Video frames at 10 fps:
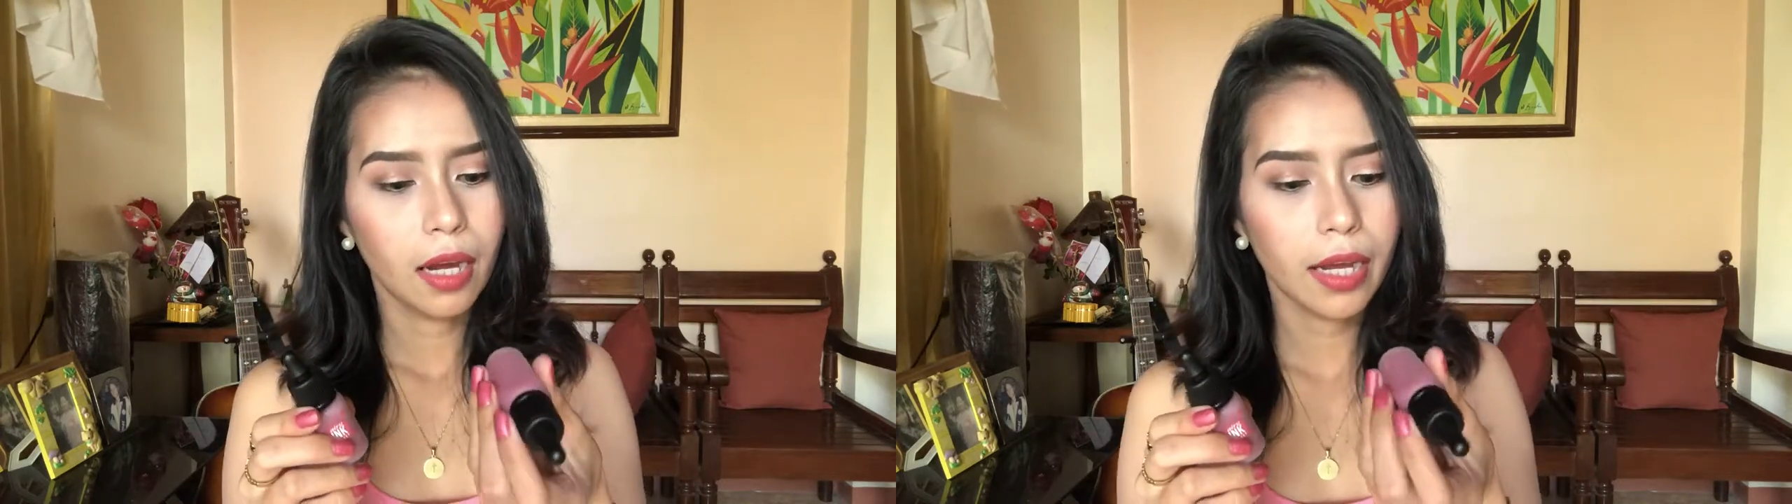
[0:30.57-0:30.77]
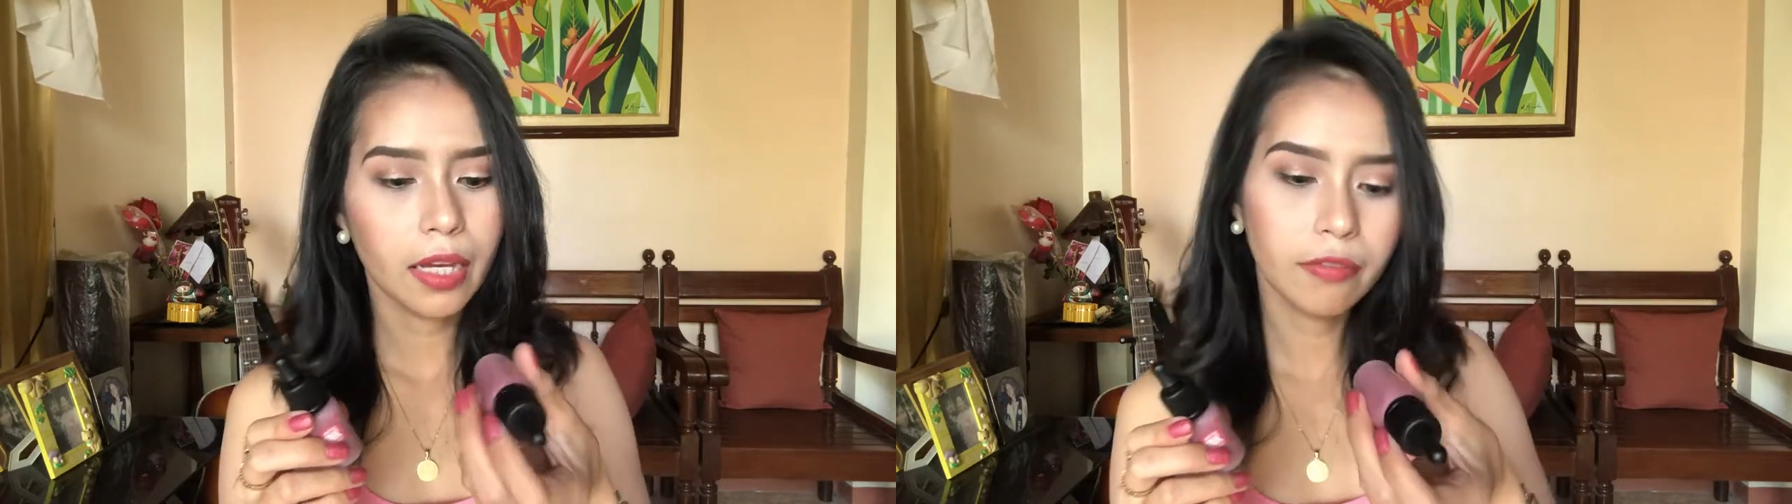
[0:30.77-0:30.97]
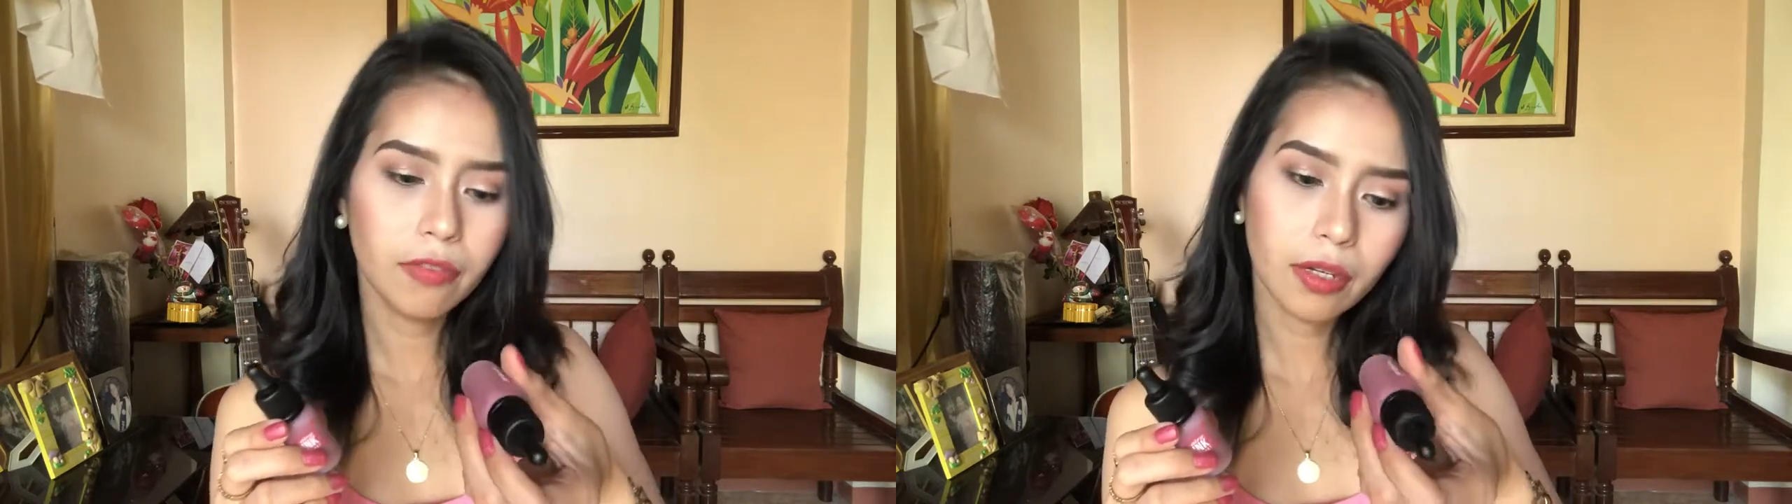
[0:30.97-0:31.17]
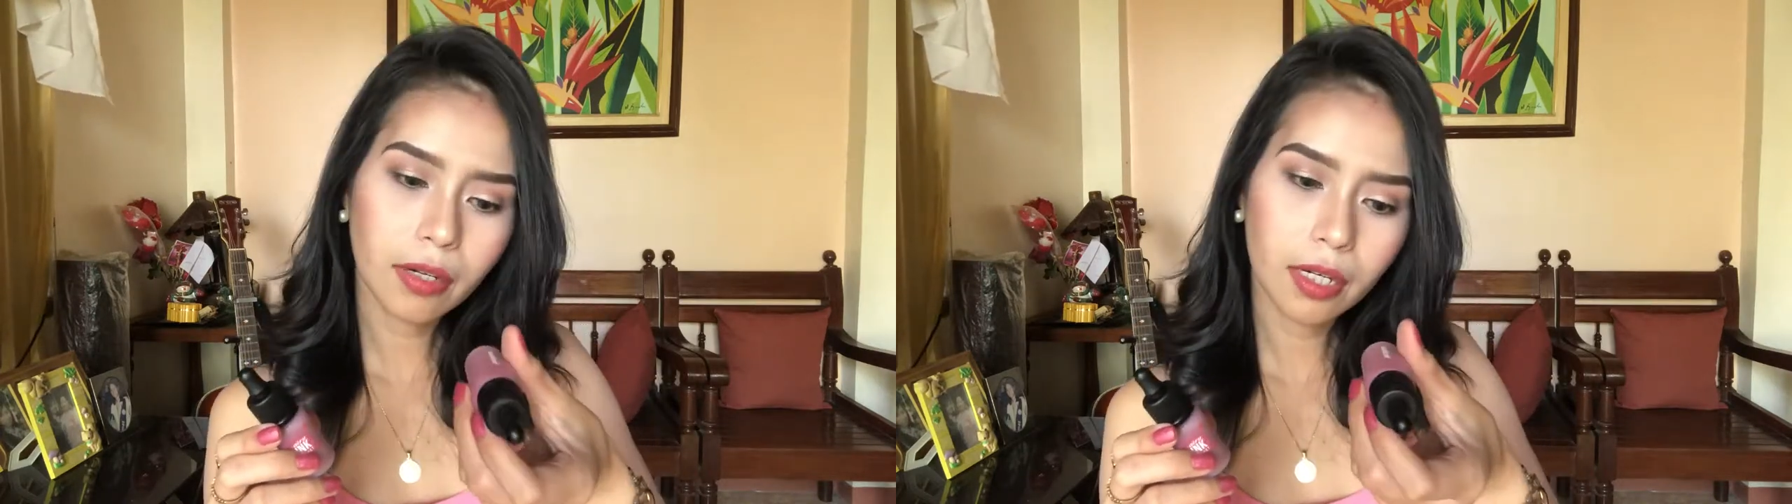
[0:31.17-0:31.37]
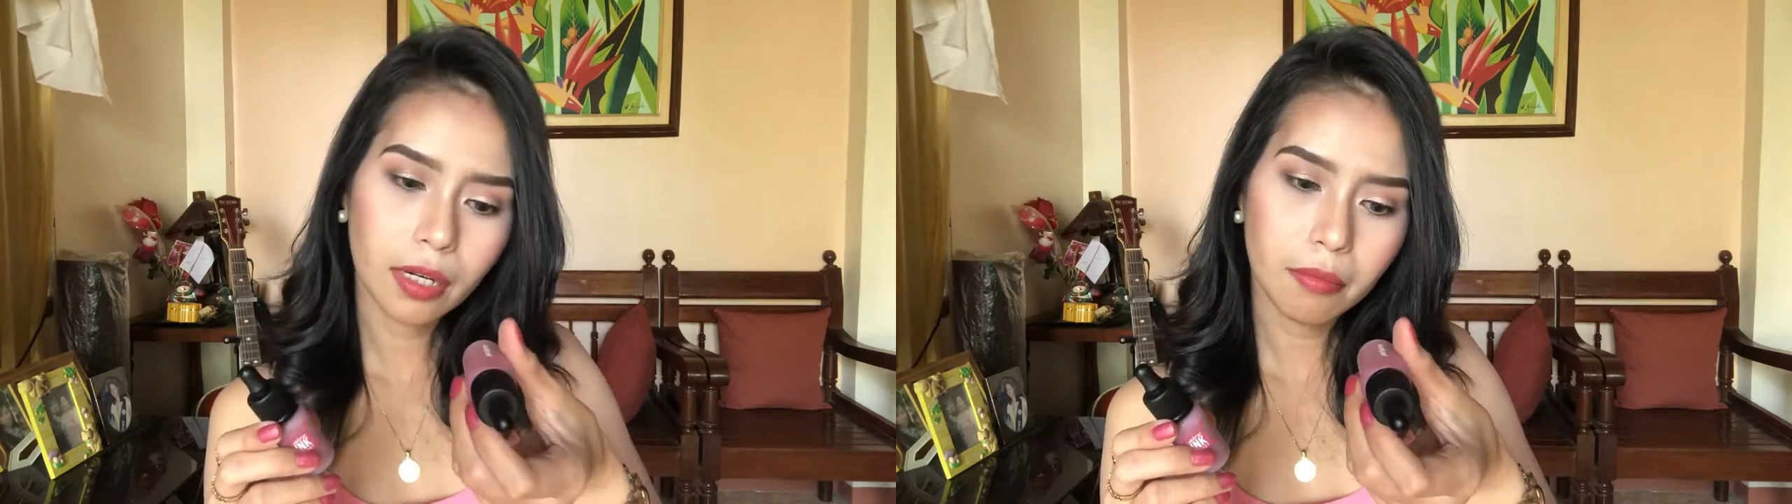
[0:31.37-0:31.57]
I have
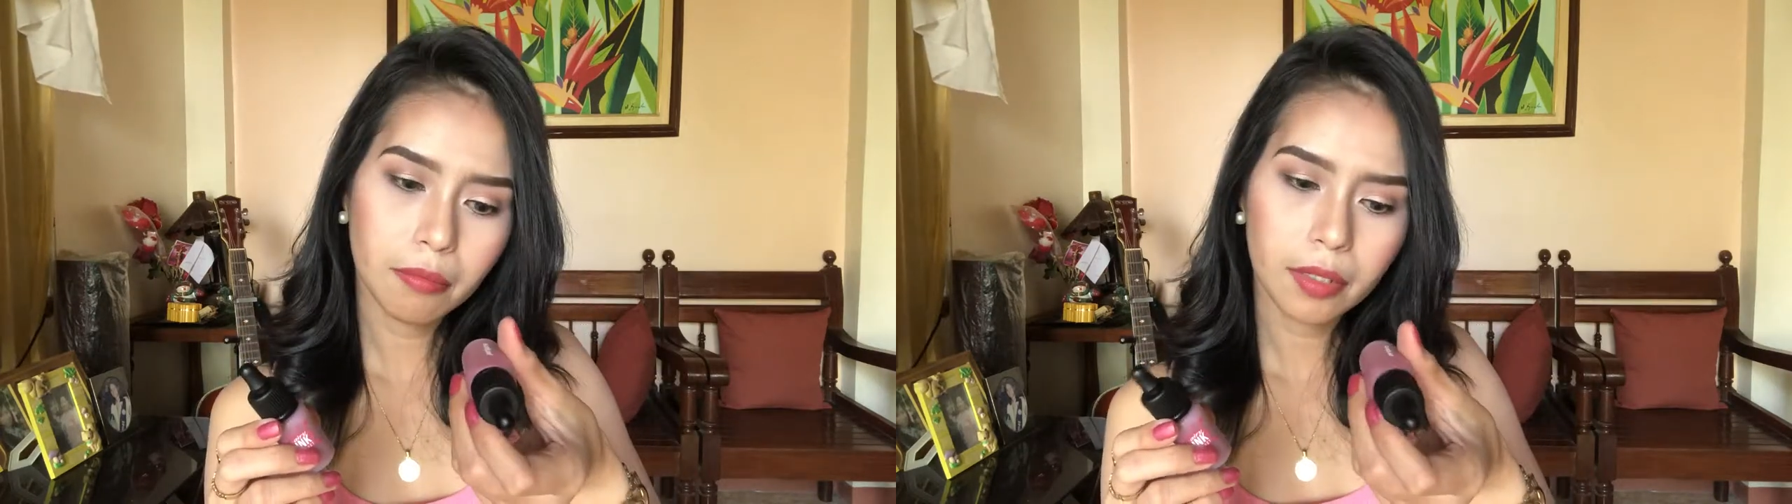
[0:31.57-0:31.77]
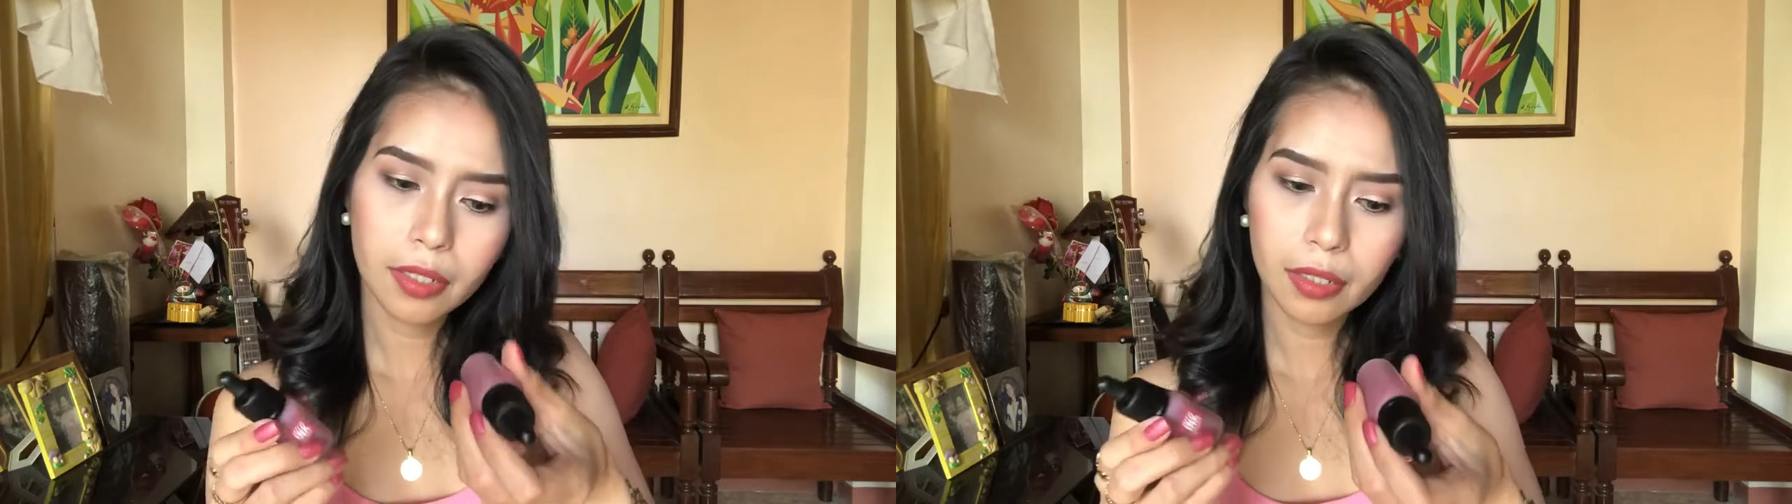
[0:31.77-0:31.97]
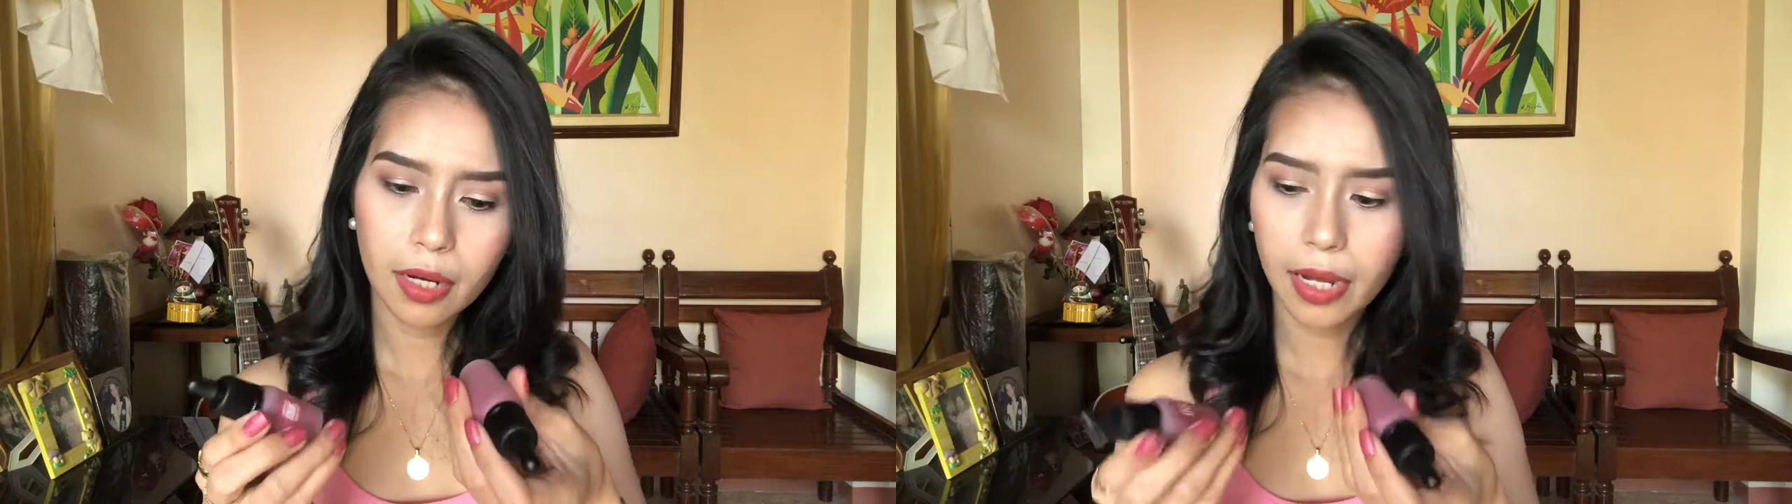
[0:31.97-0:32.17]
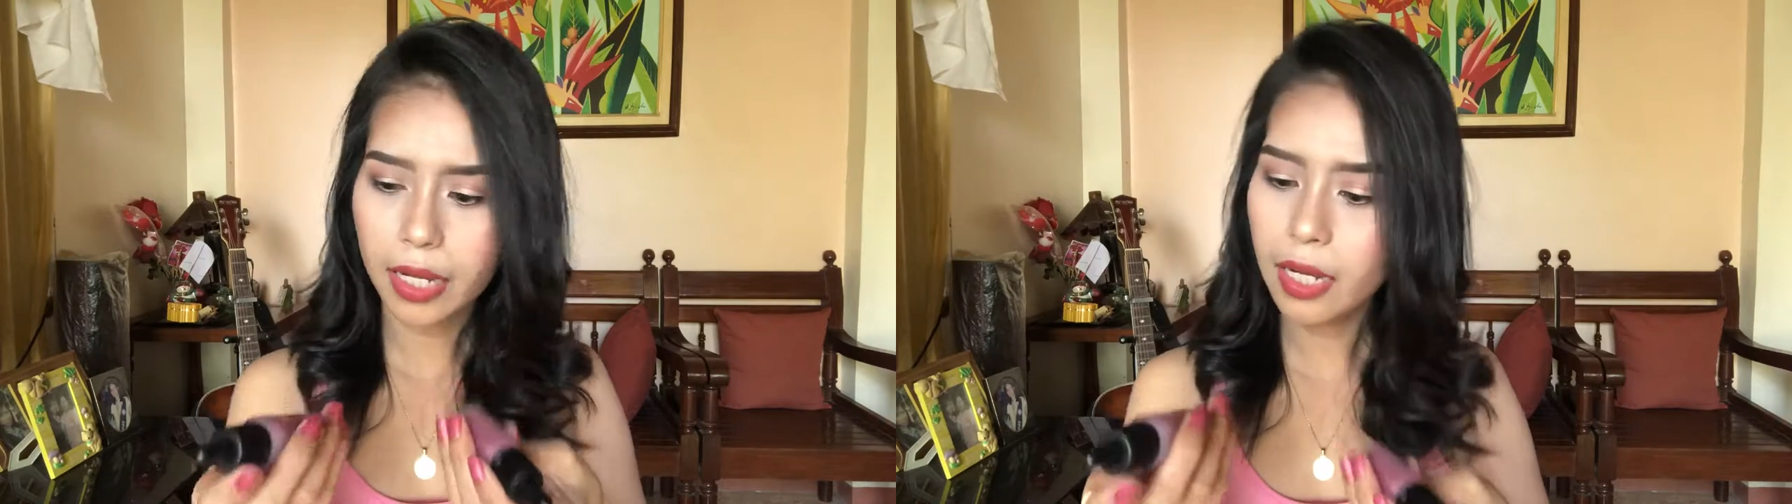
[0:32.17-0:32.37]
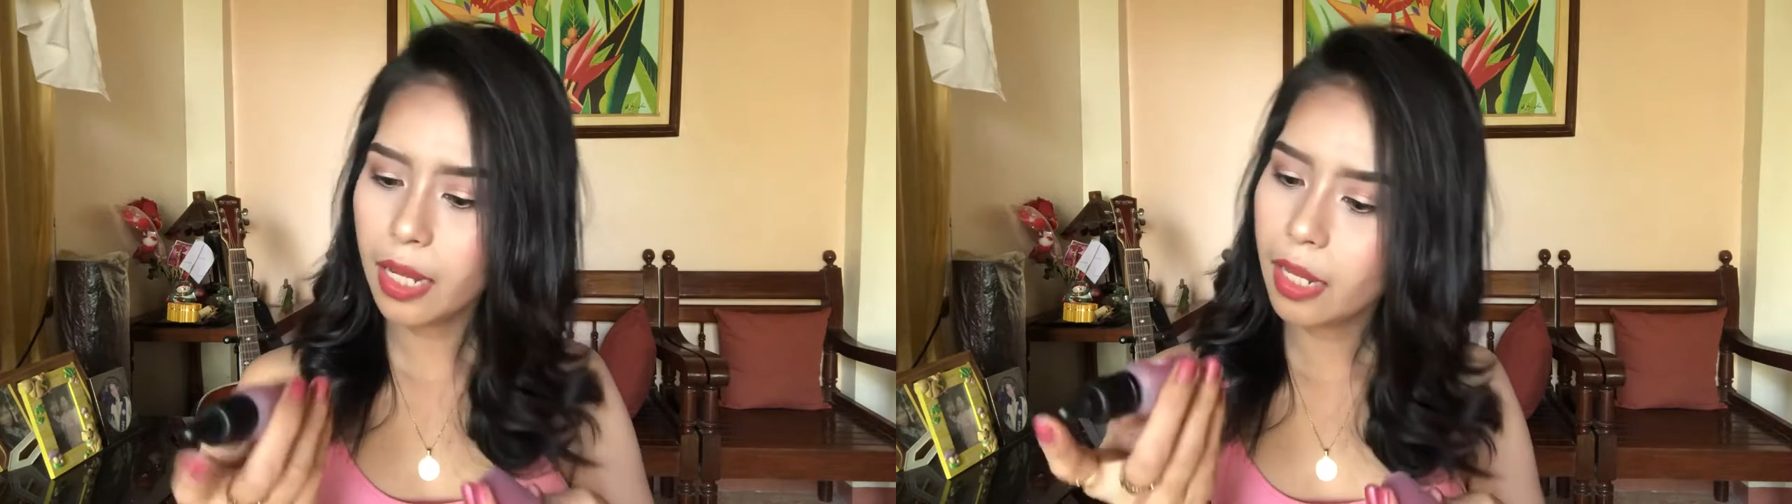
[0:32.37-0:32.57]
here in number 9